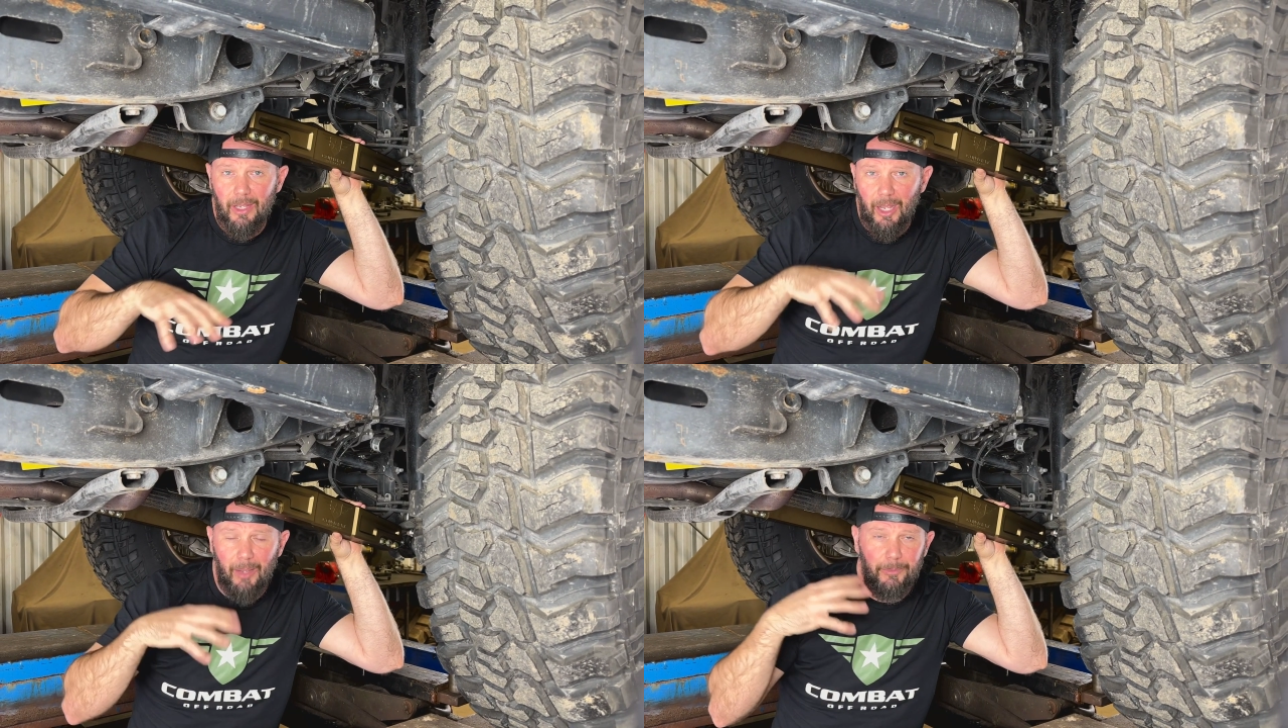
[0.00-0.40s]

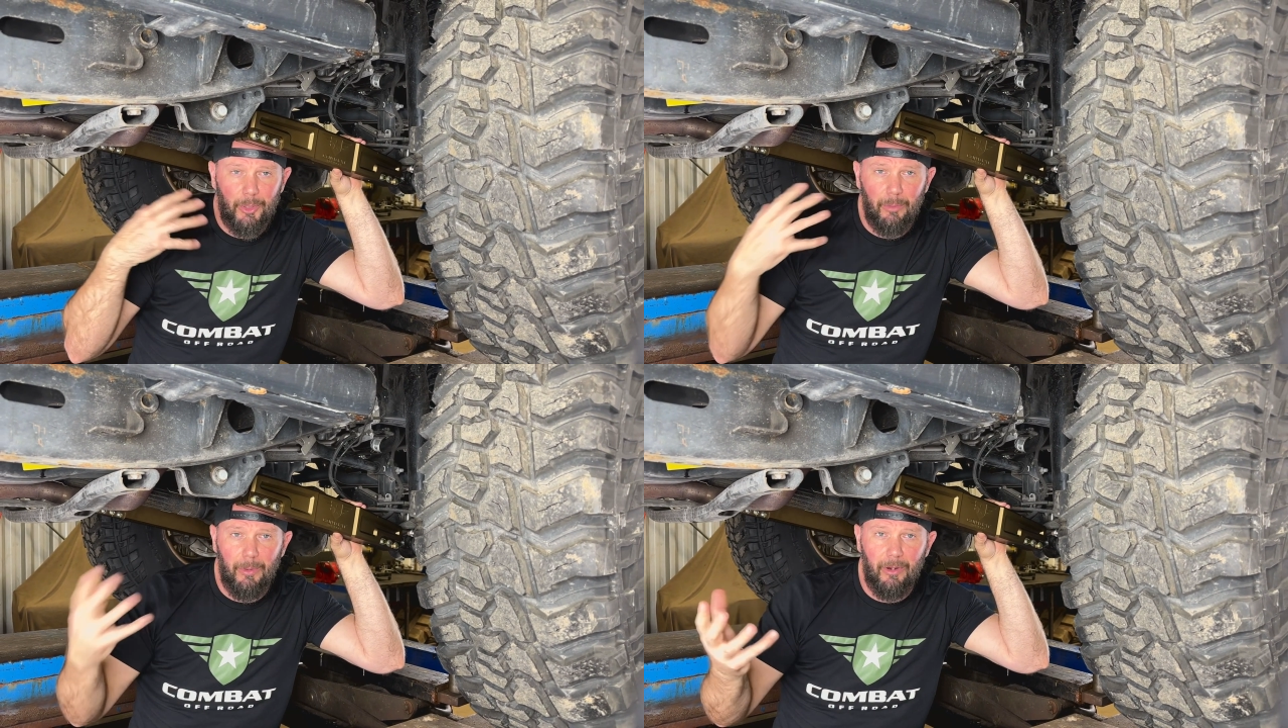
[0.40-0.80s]
up
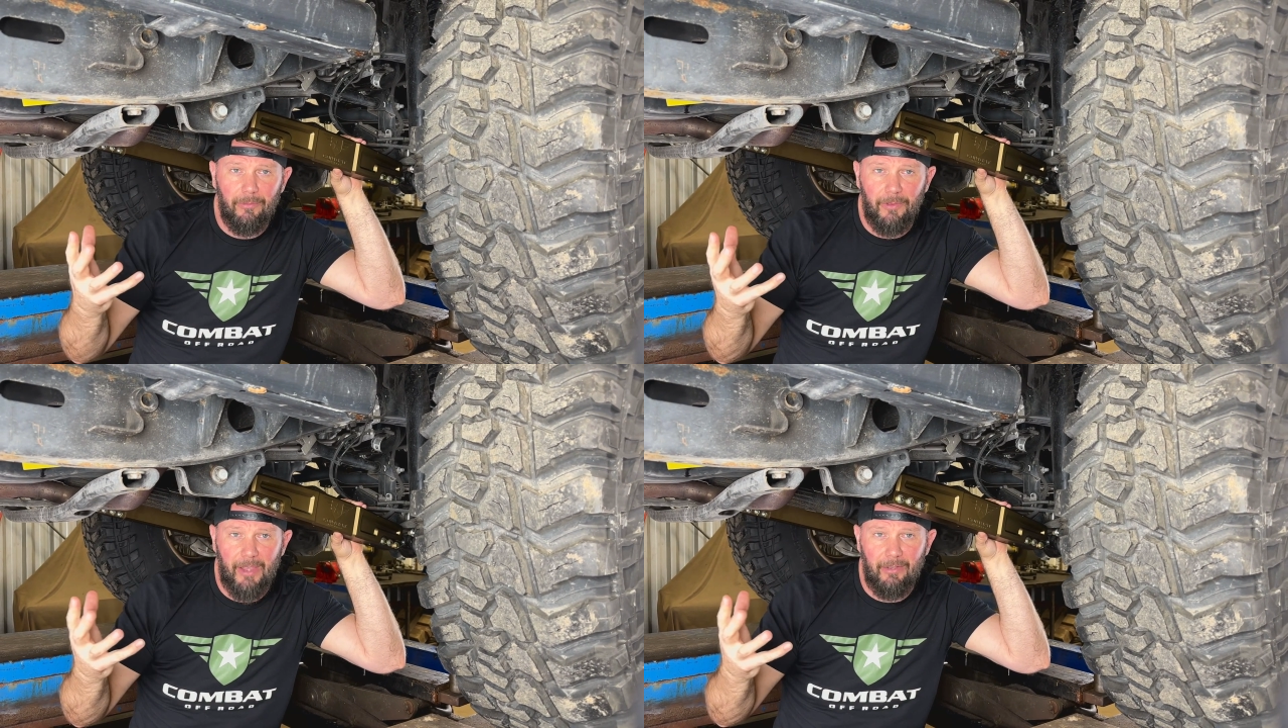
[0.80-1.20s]
to about a
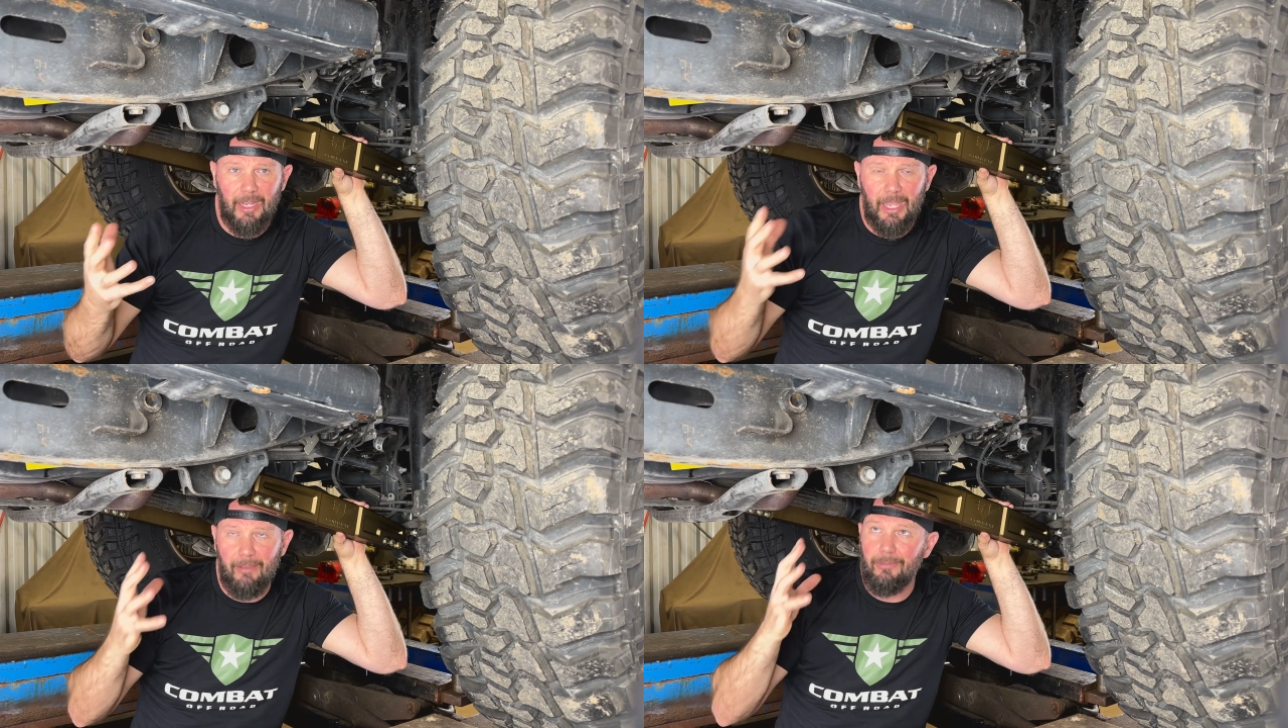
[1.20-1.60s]

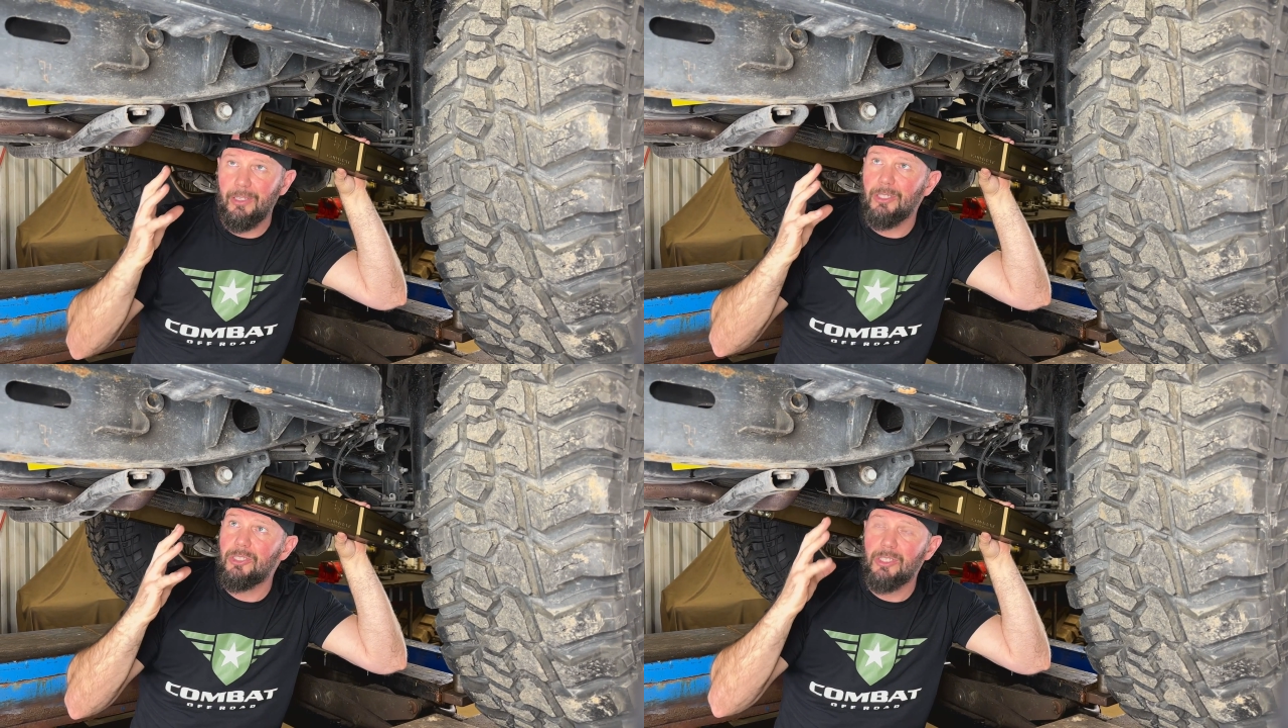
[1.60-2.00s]
5.5
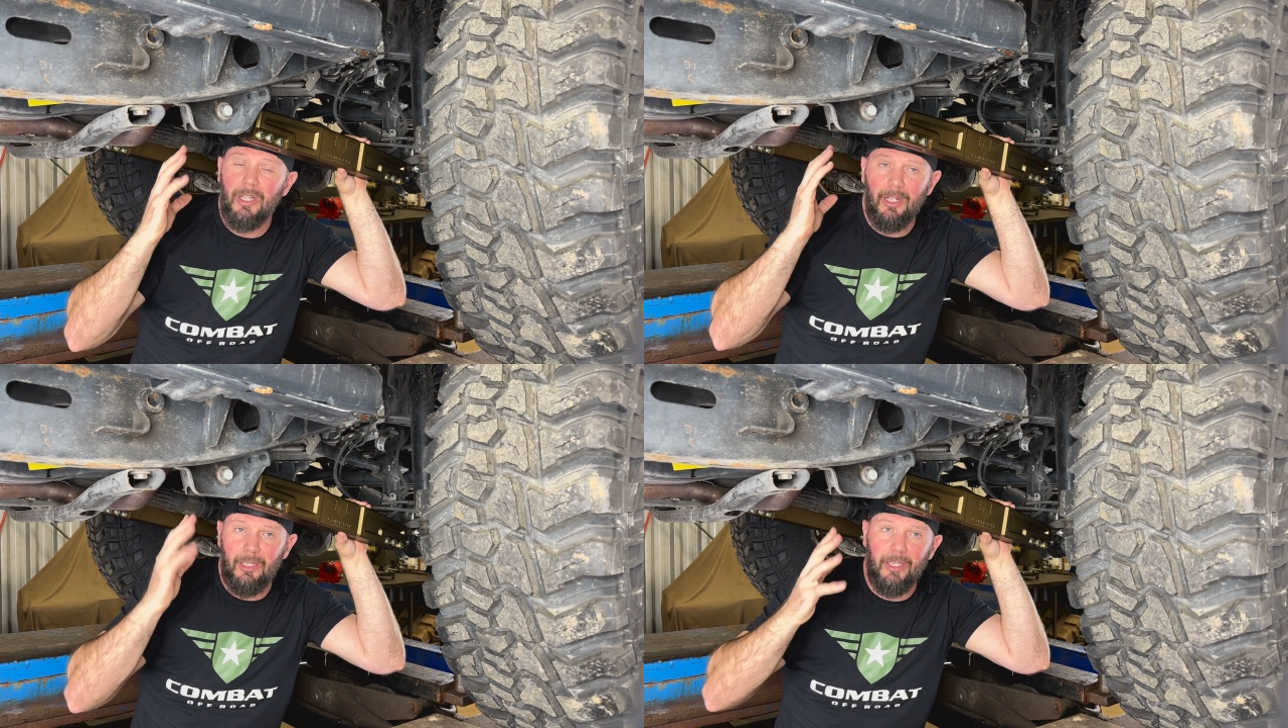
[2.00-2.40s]
inch
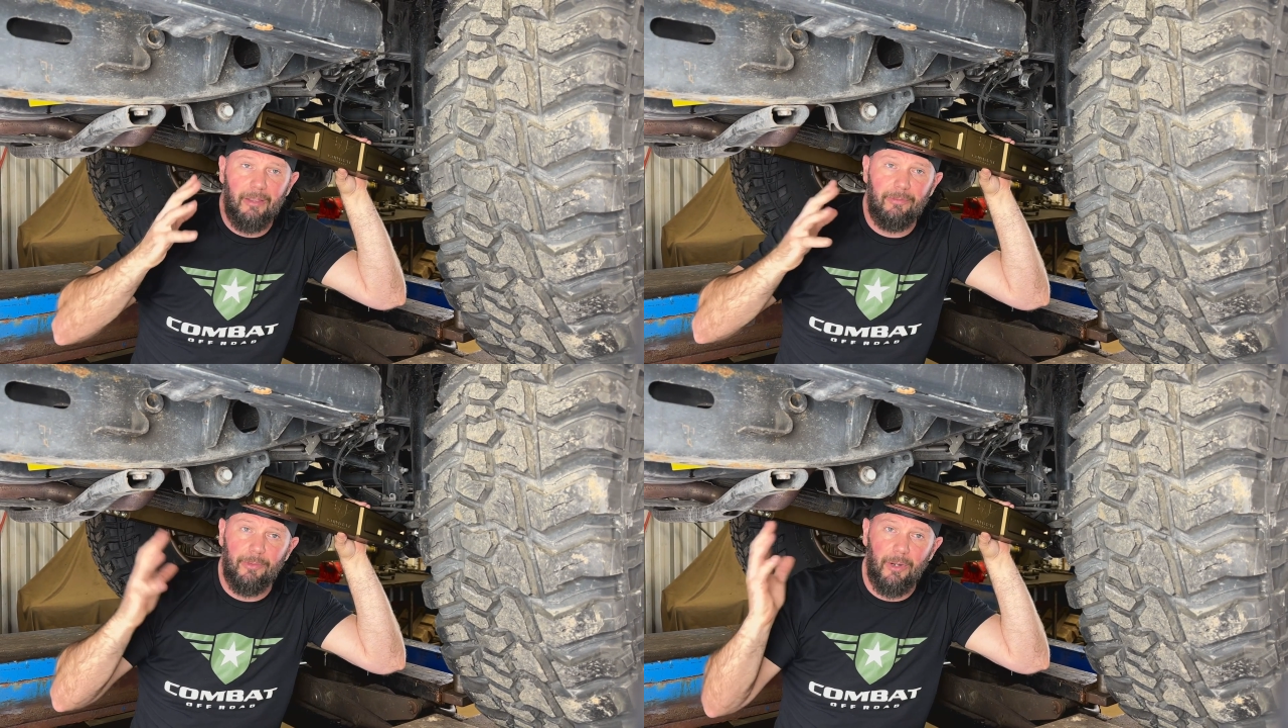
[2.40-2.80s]

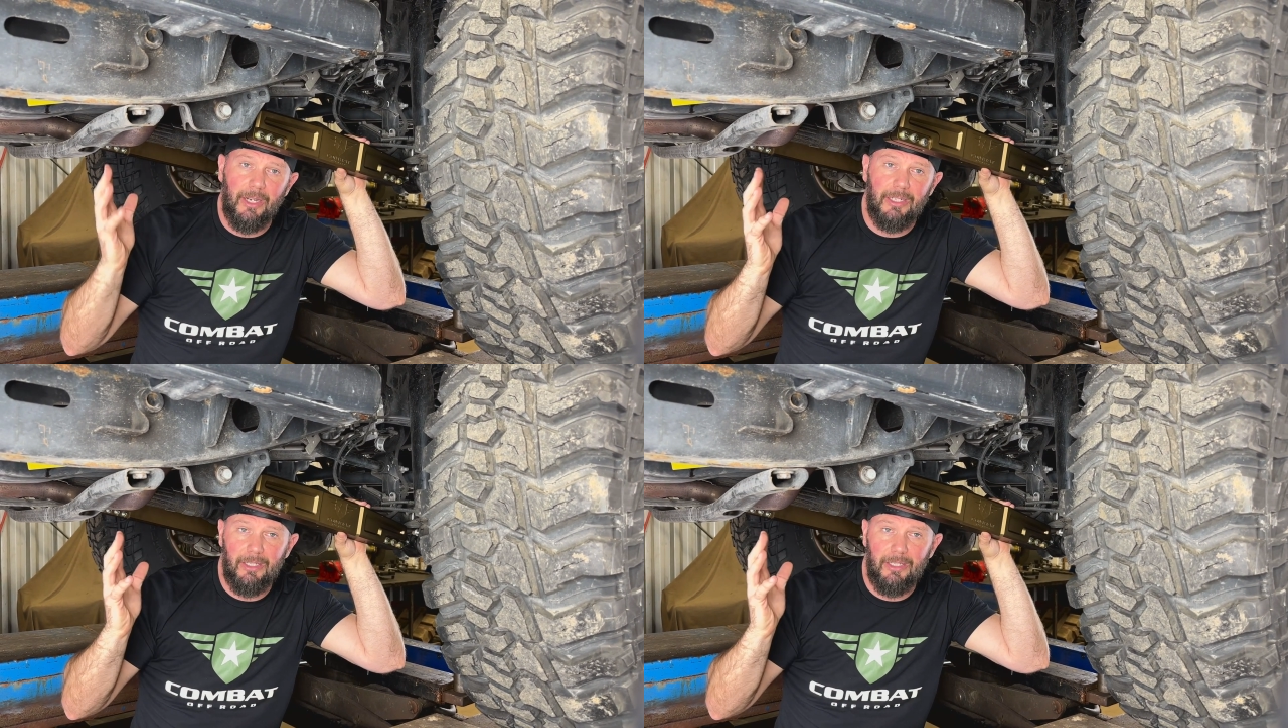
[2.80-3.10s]
lift for any